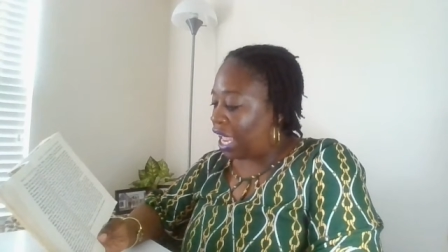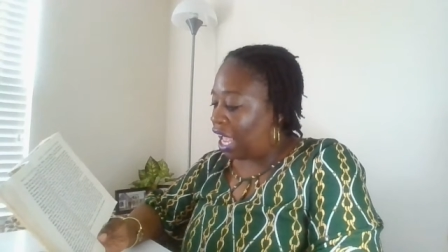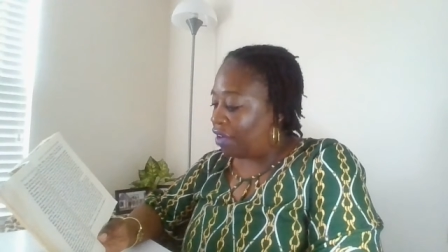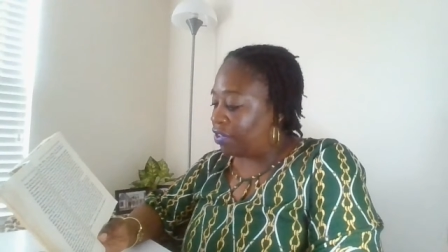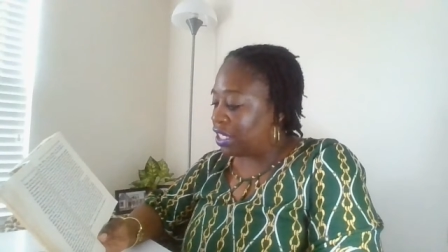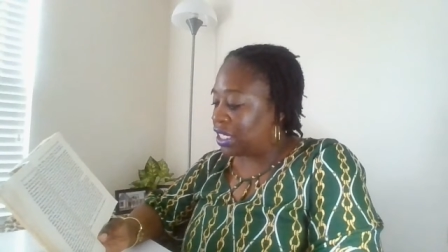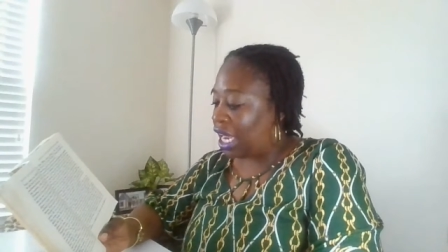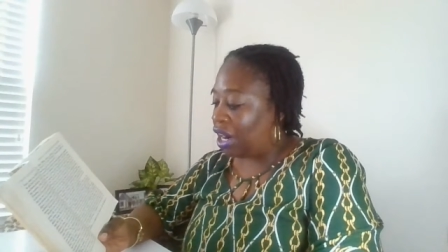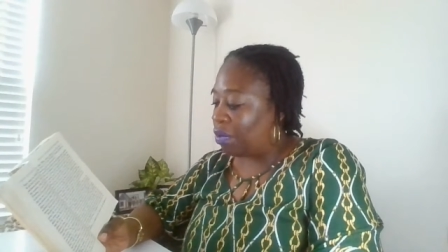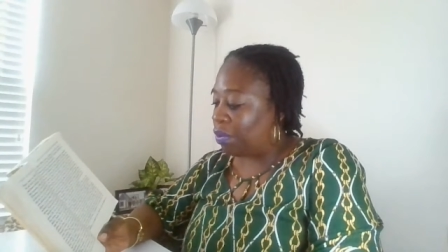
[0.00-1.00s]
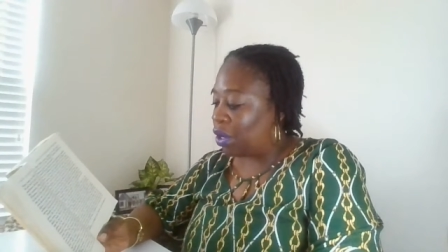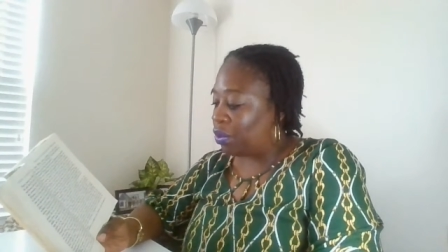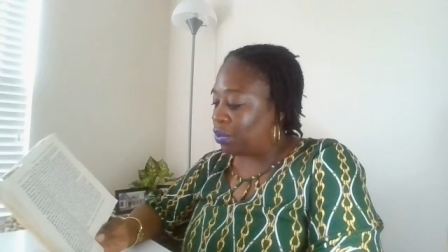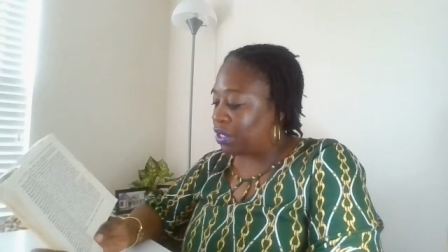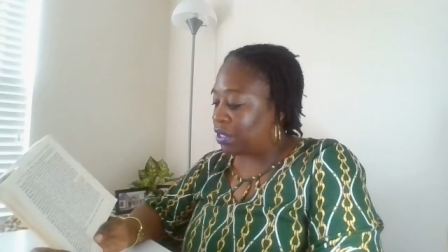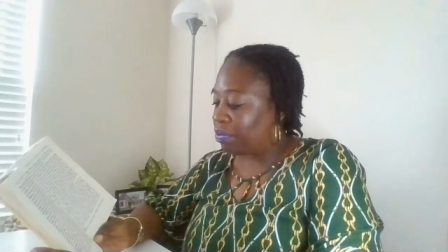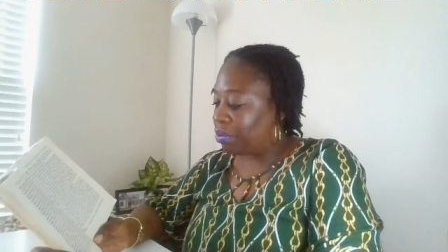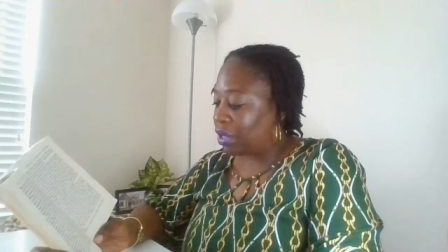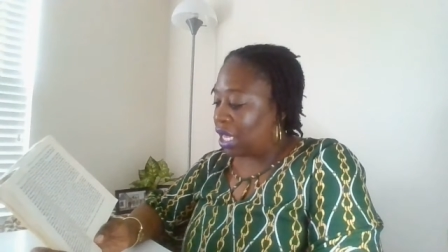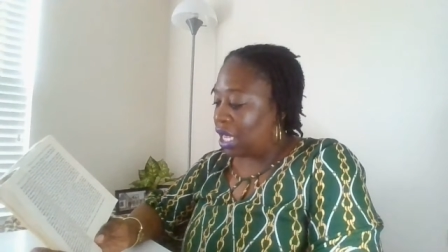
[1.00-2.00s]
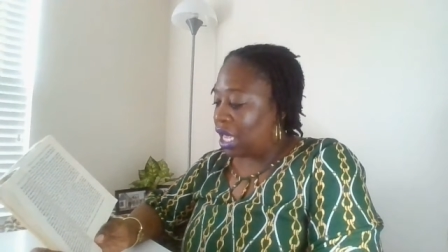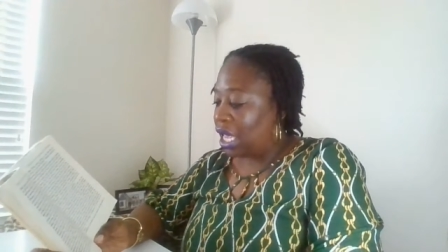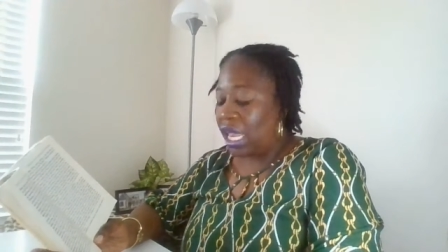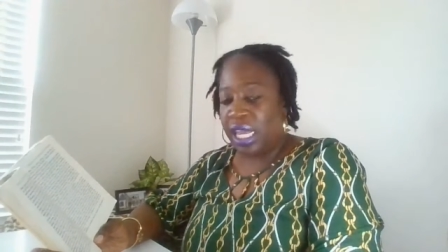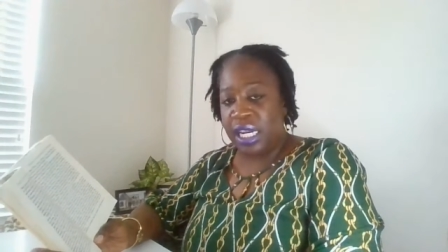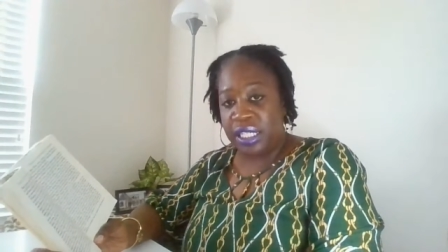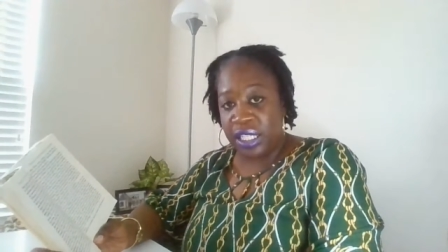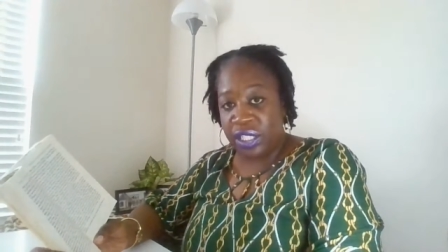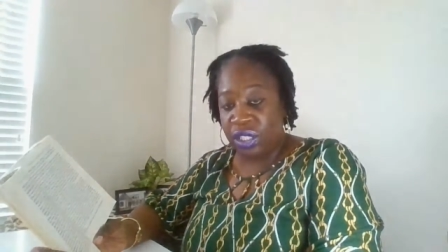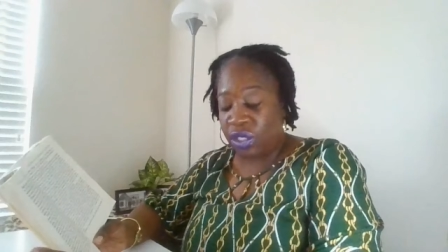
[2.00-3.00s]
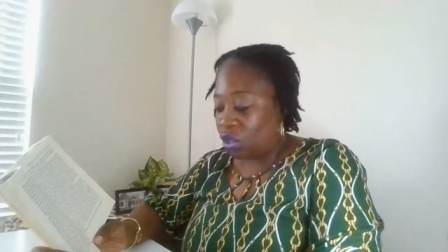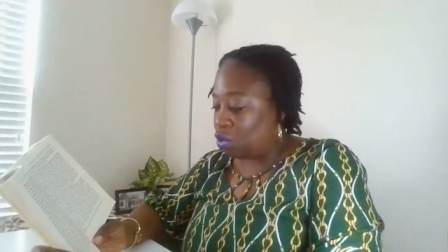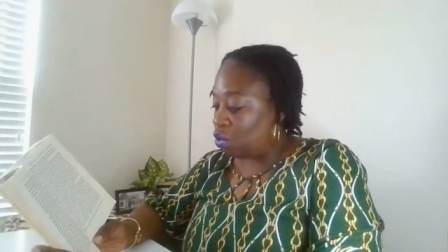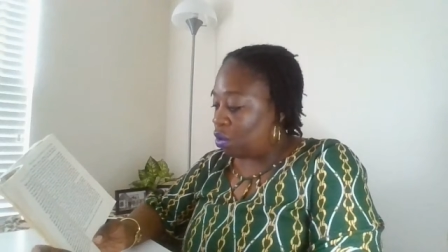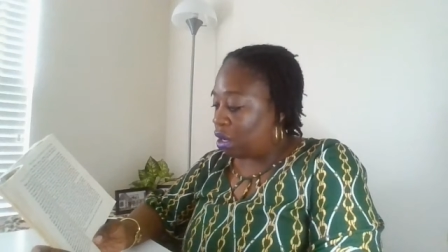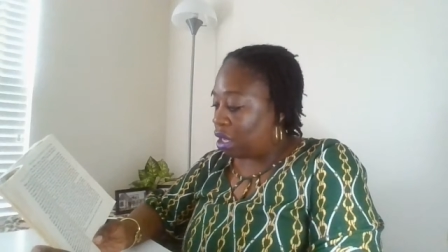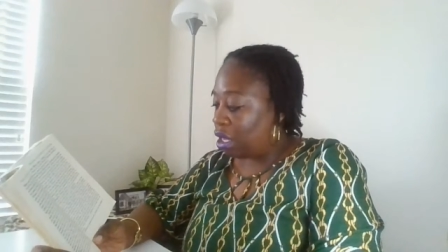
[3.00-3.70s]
have desired most. In addition to